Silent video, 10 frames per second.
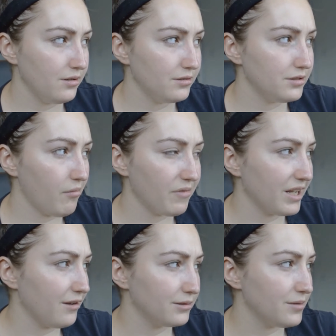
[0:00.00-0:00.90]
something
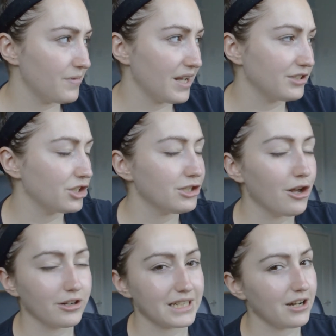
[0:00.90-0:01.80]
else,
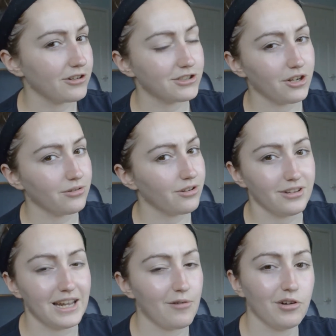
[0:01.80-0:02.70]
it looks so good,
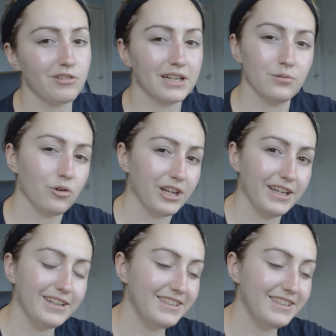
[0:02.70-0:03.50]
and now I really want it.